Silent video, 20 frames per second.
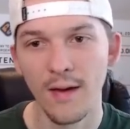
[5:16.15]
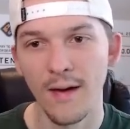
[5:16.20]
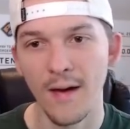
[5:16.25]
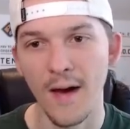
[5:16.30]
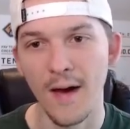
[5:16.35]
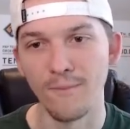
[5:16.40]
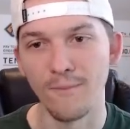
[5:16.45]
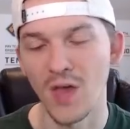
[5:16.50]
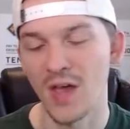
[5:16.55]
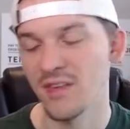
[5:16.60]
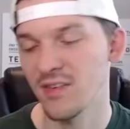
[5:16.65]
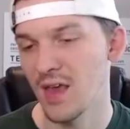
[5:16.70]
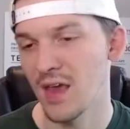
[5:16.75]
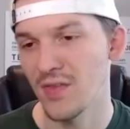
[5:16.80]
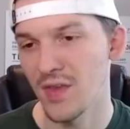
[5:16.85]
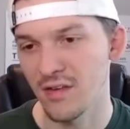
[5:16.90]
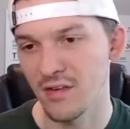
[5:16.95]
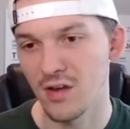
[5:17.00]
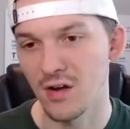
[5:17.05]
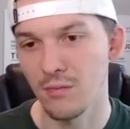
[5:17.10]
I'm not
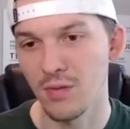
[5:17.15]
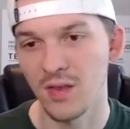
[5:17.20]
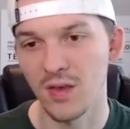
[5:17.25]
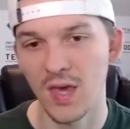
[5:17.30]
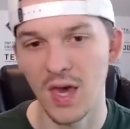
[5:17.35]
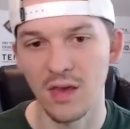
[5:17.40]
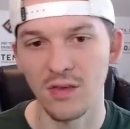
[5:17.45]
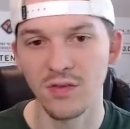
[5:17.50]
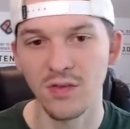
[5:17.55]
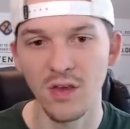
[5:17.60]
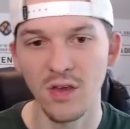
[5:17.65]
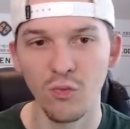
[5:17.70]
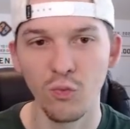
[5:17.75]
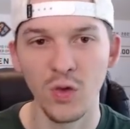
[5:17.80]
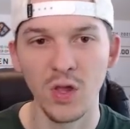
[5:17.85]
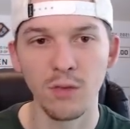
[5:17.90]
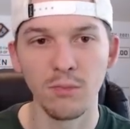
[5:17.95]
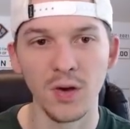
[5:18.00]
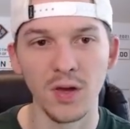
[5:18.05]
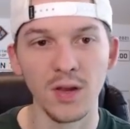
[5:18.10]
saying that's going to be the case this
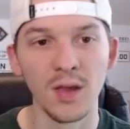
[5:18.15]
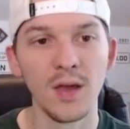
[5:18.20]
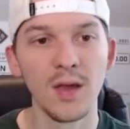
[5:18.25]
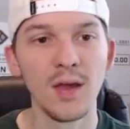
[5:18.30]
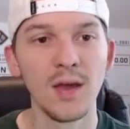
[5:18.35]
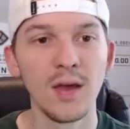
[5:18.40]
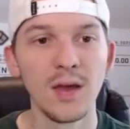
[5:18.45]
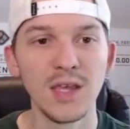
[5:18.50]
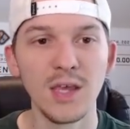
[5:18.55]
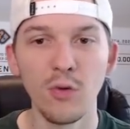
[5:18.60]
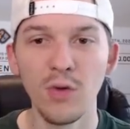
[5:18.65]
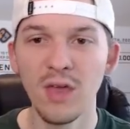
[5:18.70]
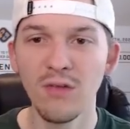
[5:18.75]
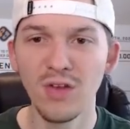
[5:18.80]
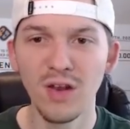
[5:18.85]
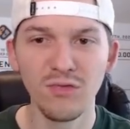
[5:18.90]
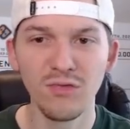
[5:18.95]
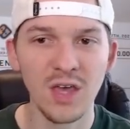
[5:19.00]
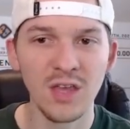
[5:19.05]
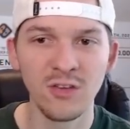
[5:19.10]
week, but you know,
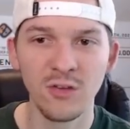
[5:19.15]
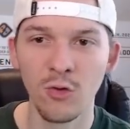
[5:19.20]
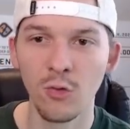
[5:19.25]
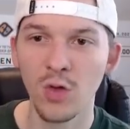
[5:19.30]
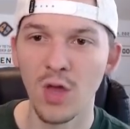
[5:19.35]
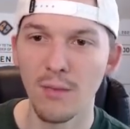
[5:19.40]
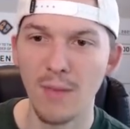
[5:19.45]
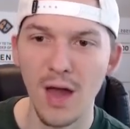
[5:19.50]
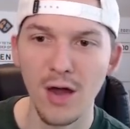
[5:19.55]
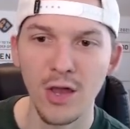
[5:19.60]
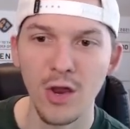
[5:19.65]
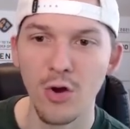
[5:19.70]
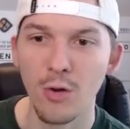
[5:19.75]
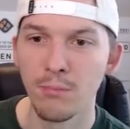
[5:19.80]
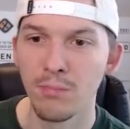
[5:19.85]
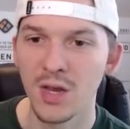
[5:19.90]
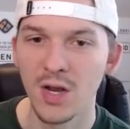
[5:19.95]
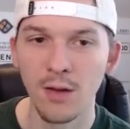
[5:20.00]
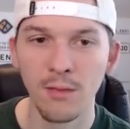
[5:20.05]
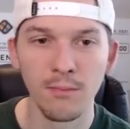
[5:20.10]
even if they do come out here
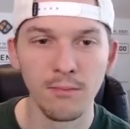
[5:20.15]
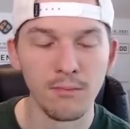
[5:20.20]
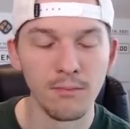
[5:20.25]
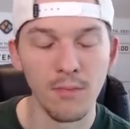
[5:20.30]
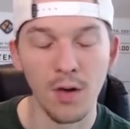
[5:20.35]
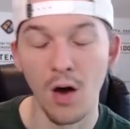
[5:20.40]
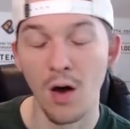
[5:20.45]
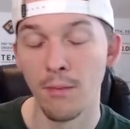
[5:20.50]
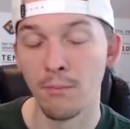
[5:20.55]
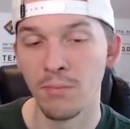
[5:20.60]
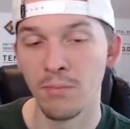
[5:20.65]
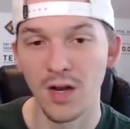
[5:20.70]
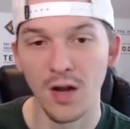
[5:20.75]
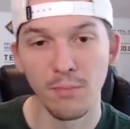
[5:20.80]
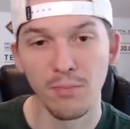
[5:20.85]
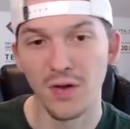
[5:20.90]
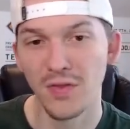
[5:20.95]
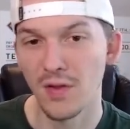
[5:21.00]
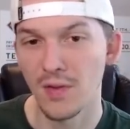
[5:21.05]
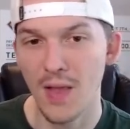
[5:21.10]
and beat
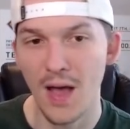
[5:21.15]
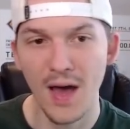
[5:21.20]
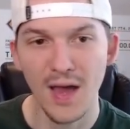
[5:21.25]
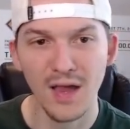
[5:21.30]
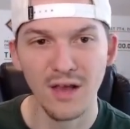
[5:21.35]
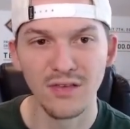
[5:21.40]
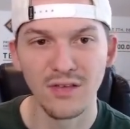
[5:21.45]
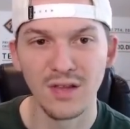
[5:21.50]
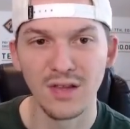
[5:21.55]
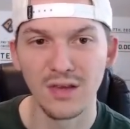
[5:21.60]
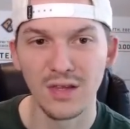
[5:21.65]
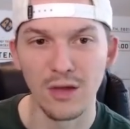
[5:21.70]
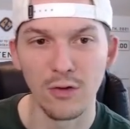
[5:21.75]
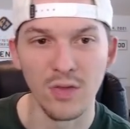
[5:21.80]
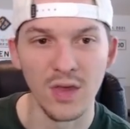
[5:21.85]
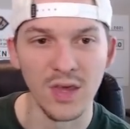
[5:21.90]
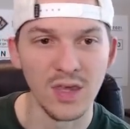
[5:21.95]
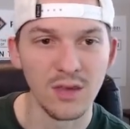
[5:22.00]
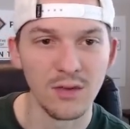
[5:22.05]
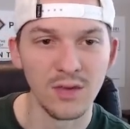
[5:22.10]
up on the Lions and you know
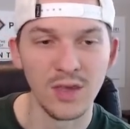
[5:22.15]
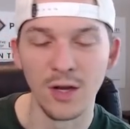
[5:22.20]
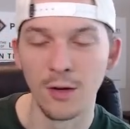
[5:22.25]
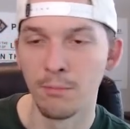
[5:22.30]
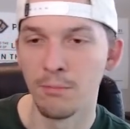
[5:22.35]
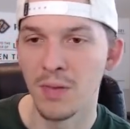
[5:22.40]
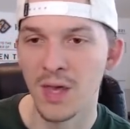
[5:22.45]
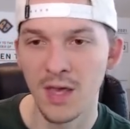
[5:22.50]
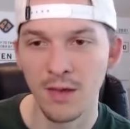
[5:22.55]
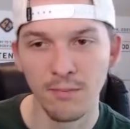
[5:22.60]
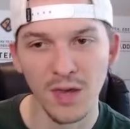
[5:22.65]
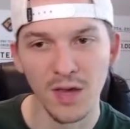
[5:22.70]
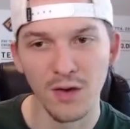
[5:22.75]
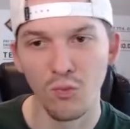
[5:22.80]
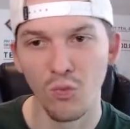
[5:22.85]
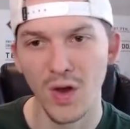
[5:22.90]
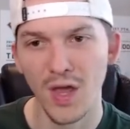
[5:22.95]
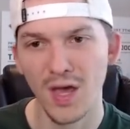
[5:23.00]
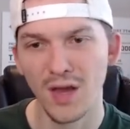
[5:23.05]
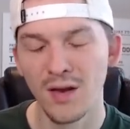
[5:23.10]
they get a big,
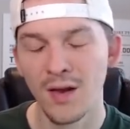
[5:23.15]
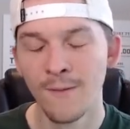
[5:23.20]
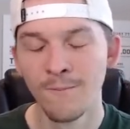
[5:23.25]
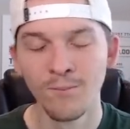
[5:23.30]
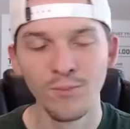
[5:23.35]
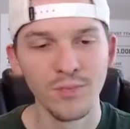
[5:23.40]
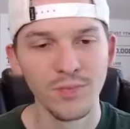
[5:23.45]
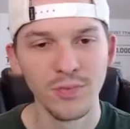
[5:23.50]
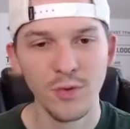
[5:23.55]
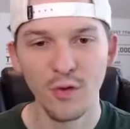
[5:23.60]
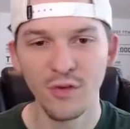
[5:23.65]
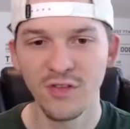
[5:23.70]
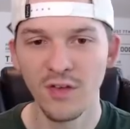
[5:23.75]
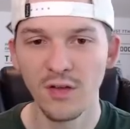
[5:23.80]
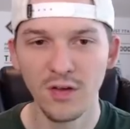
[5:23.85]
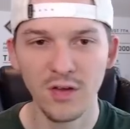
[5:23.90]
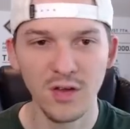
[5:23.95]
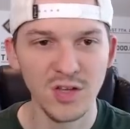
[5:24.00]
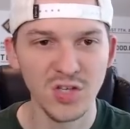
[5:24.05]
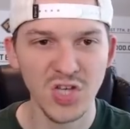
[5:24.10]
big win, there's
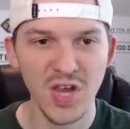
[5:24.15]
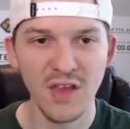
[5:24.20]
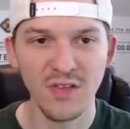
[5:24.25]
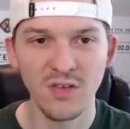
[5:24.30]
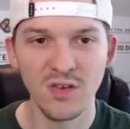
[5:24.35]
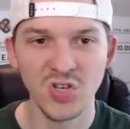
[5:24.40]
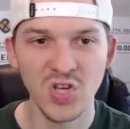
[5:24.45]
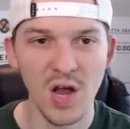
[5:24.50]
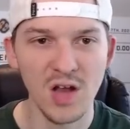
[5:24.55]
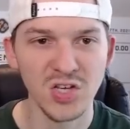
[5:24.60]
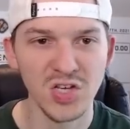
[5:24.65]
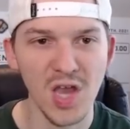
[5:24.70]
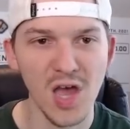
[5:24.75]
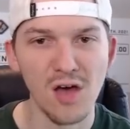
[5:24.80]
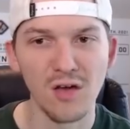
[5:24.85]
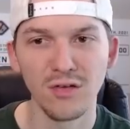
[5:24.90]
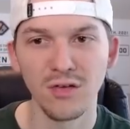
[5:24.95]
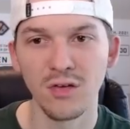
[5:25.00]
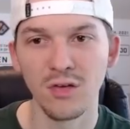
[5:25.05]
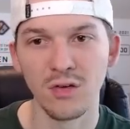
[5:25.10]
still a good chance that Josh
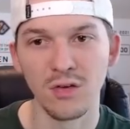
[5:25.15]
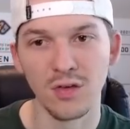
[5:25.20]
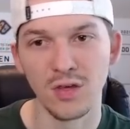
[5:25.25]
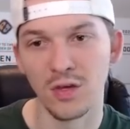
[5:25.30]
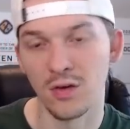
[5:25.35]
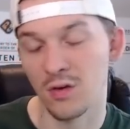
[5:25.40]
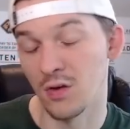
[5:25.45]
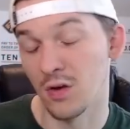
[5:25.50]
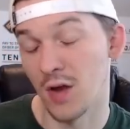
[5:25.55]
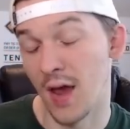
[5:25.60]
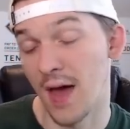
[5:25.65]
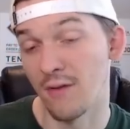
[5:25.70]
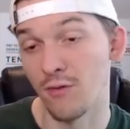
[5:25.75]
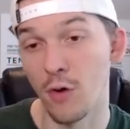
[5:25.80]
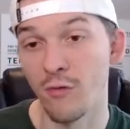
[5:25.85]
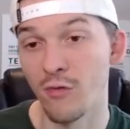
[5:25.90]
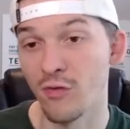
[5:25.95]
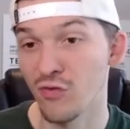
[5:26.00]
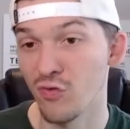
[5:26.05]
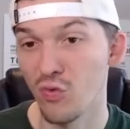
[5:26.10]
Allen could have
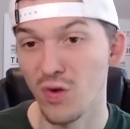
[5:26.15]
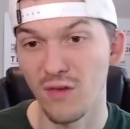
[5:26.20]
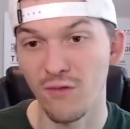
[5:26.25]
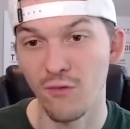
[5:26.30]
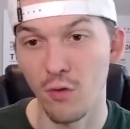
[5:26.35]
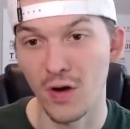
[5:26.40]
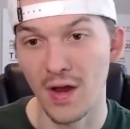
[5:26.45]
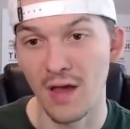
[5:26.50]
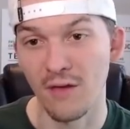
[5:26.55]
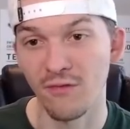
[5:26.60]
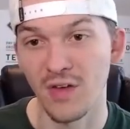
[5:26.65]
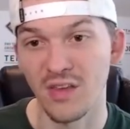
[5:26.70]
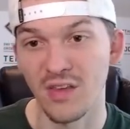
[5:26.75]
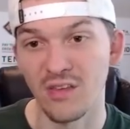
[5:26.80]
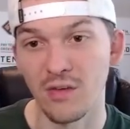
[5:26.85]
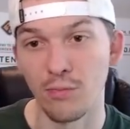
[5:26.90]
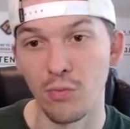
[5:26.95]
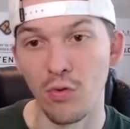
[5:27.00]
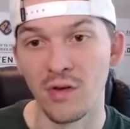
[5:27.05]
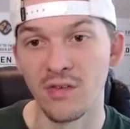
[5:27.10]
over 24.5
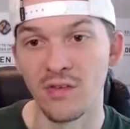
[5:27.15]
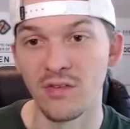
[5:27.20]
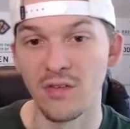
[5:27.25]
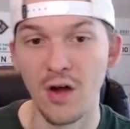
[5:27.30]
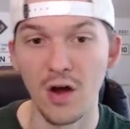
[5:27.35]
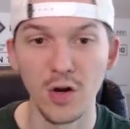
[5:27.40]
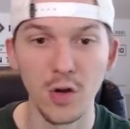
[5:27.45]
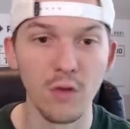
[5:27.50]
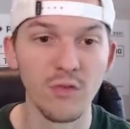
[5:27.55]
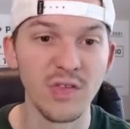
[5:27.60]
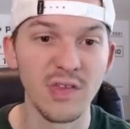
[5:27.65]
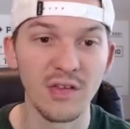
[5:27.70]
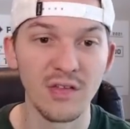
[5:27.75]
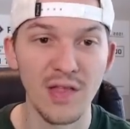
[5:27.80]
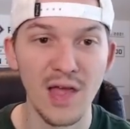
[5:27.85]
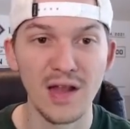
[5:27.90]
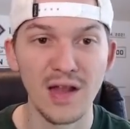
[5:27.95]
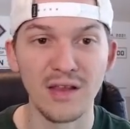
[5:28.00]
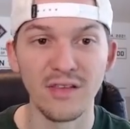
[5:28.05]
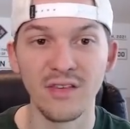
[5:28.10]
fantasy points. He's gone over this
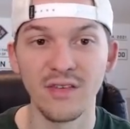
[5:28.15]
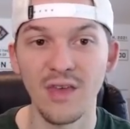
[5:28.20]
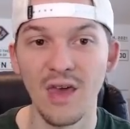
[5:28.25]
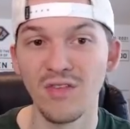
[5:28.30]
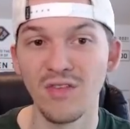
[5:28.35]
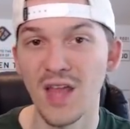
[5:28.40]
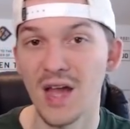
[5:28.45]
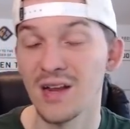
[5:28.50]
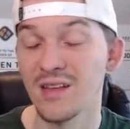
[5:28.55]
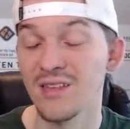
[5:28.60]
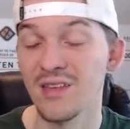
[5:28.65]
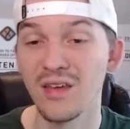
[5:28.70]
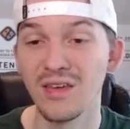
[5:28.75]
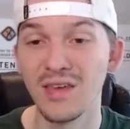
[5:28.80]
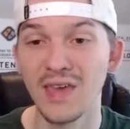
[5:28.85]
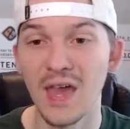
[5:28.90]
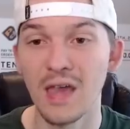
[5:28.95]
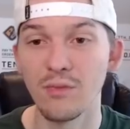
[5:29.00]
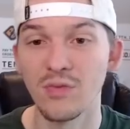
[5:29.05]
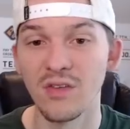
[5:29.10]
line in 7 out of 10
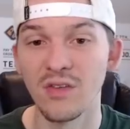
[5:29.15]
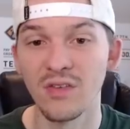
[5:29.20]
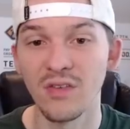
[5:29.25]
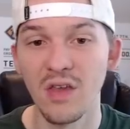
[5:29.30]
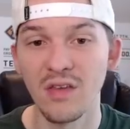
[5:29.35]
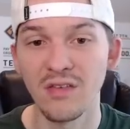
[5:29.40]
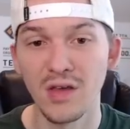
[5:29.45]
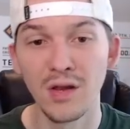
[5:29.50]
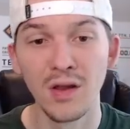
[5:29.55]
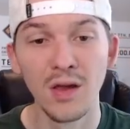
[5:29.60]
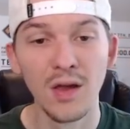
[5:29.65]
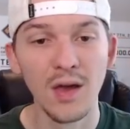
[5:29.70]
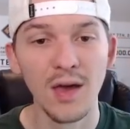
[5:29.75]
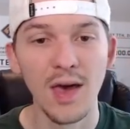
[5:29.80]
games this season.